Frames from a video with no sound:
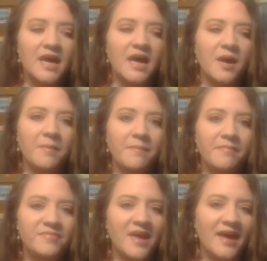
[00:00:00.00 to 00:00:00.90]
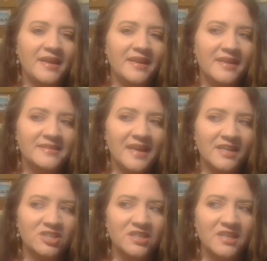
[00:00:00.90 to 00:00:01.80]
that it has
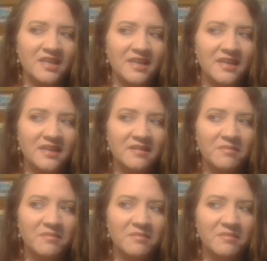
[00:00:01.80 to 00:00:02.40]
actually